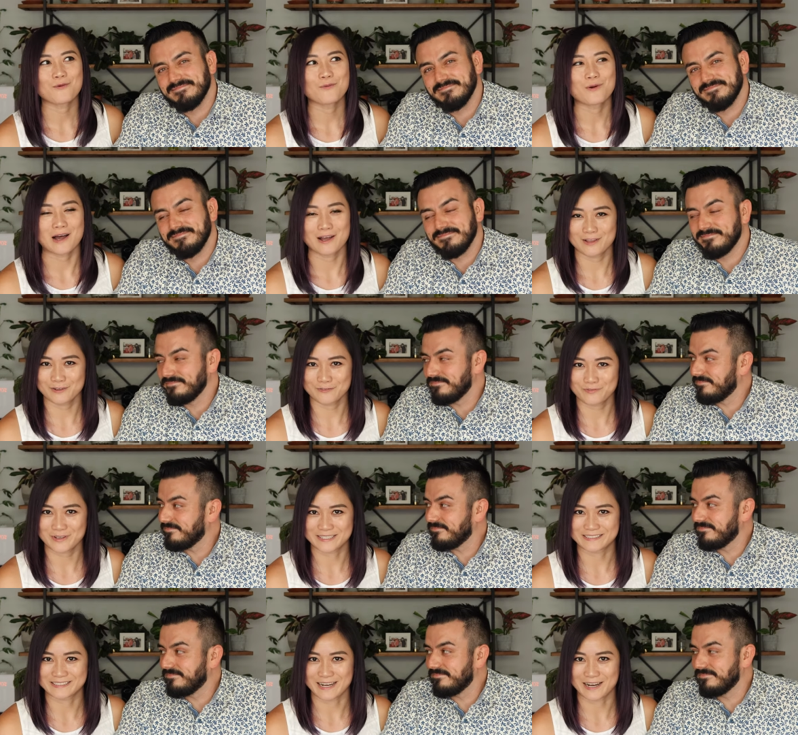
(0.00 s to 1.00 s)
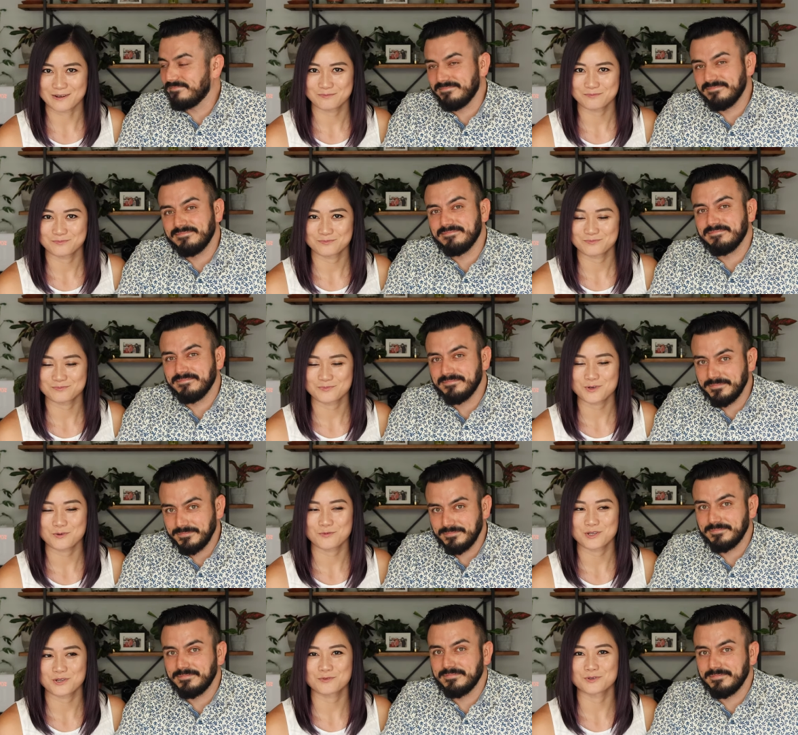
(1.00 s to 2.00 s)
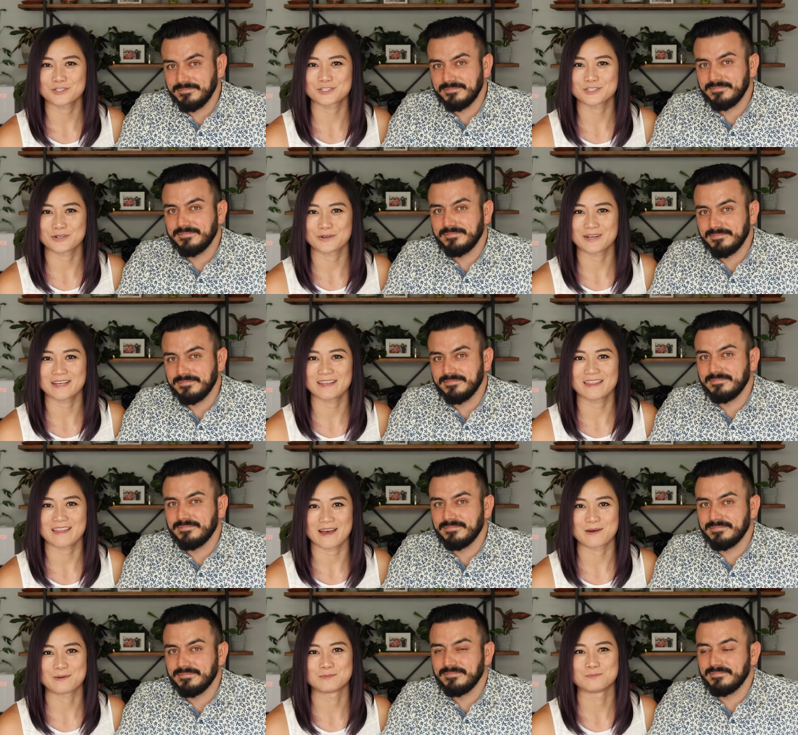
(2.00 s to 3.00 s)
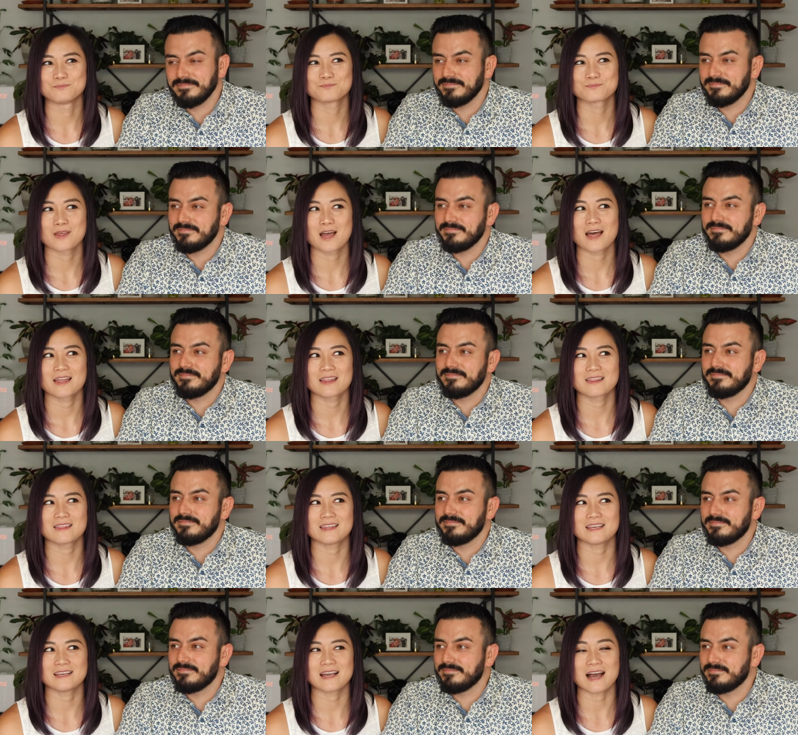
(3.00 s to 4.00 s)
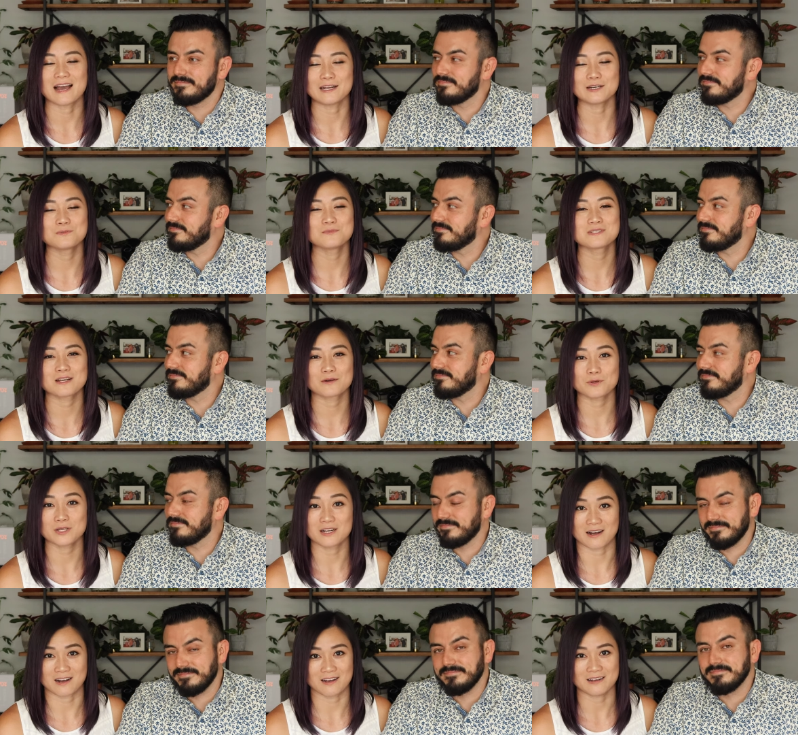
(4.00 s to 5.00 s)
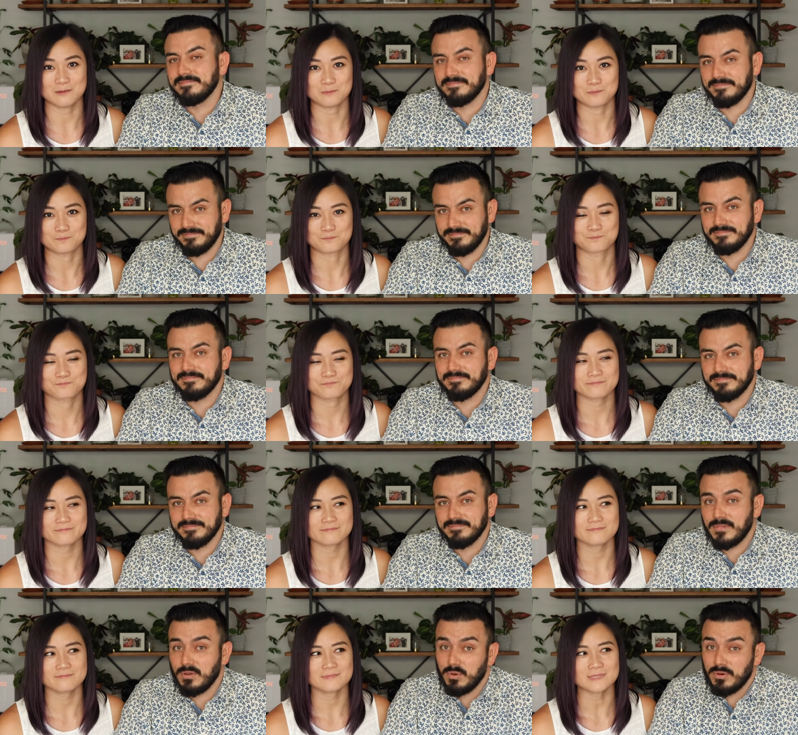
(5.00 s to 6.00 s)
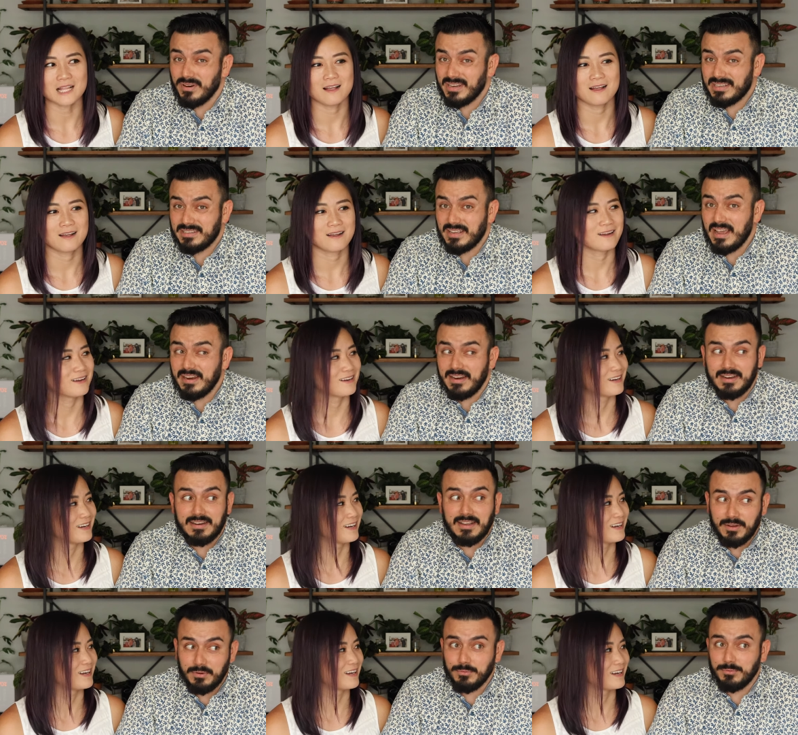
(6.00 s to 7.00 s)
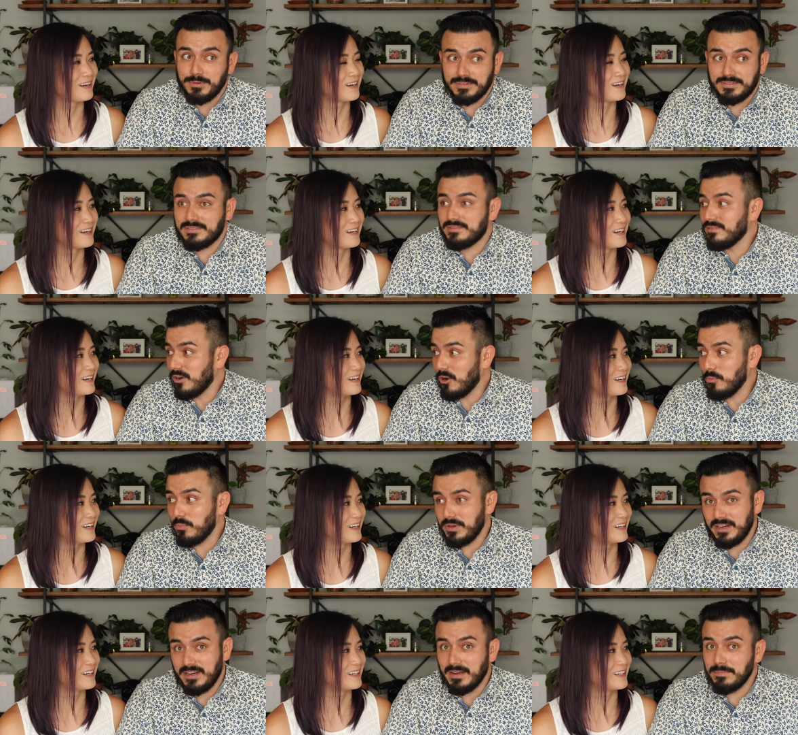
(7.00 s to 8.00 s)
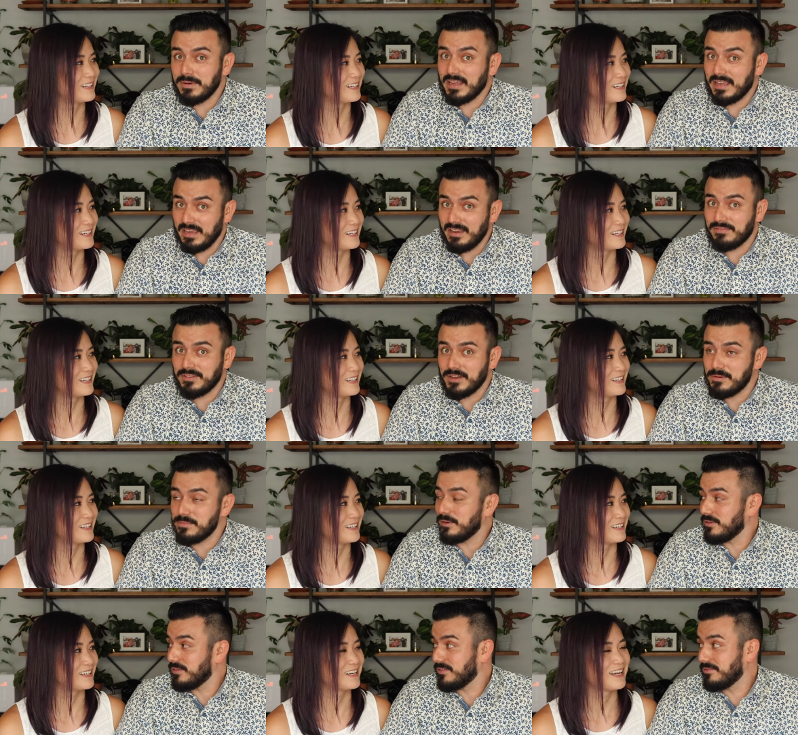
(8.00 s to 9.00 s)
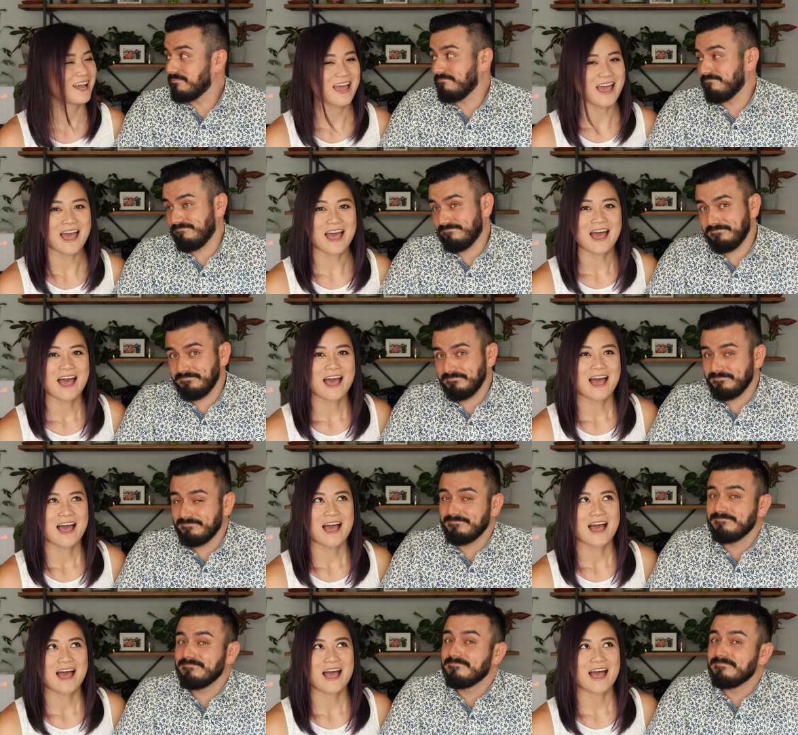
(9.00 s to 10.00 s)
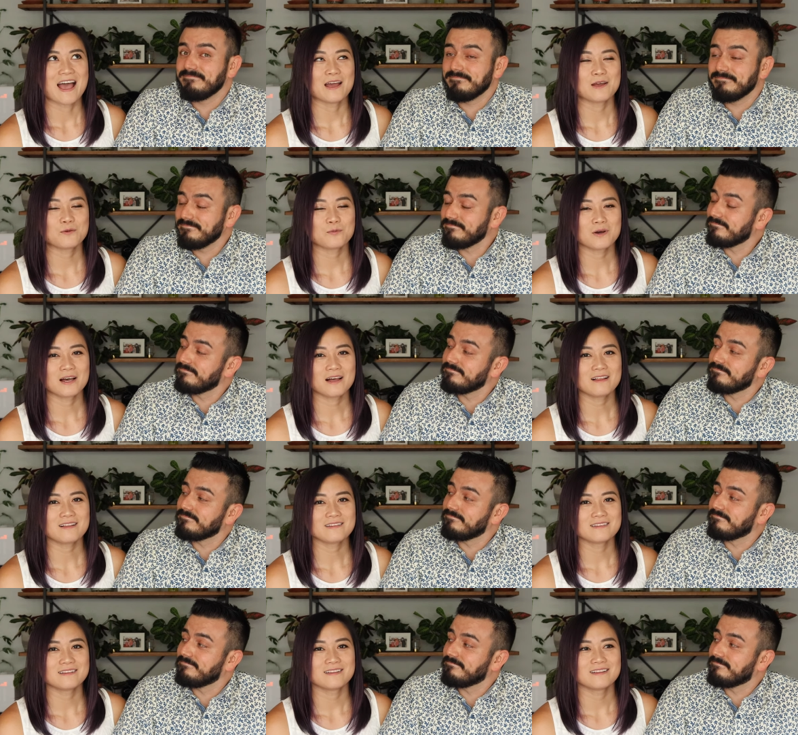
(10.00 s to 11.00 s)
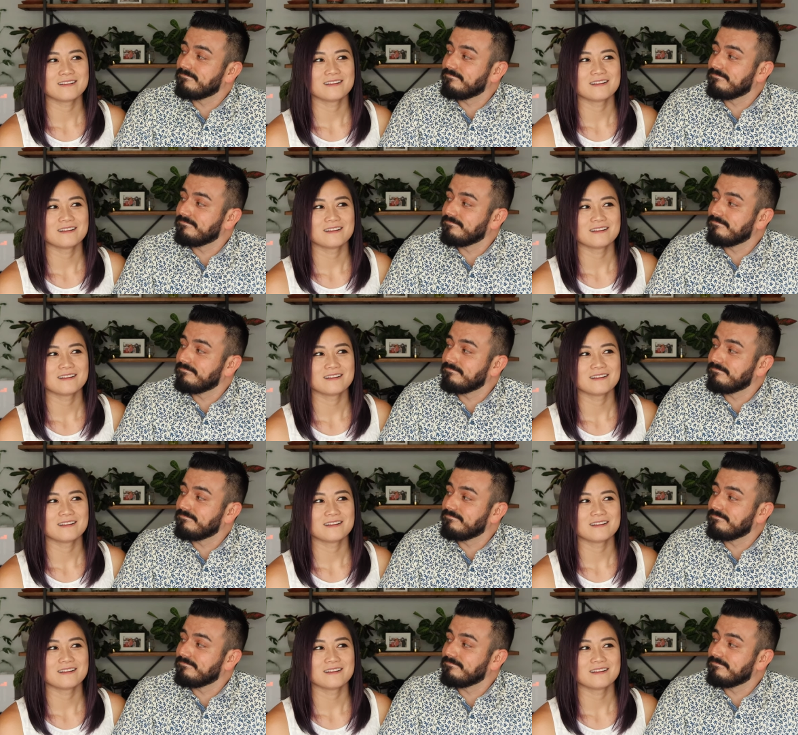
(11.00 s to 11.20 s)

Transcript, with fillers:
Speaker 1: while on FaceTime, we were showing them the items that we got.
Speaker 2: We were excited. It was opening up a gift almost.
Speaker 1: And well,